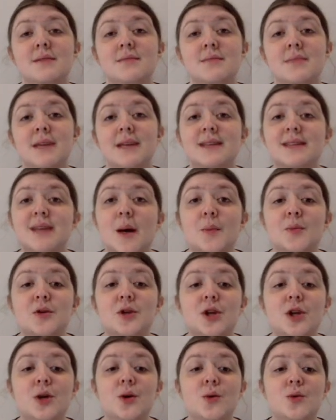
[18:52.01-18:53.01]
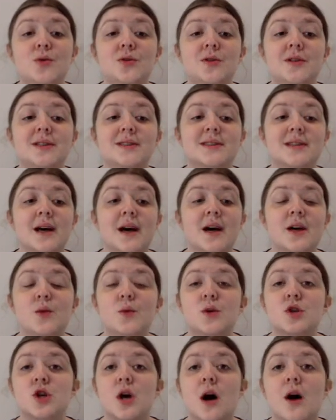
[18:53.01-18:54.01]
It's up to you to decide
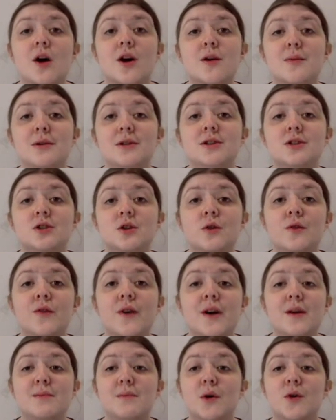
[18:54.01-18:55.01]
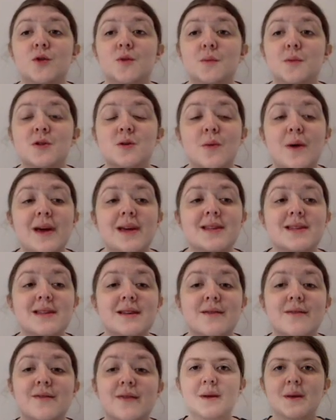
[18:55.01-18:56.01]
which arguments you find most persuasive.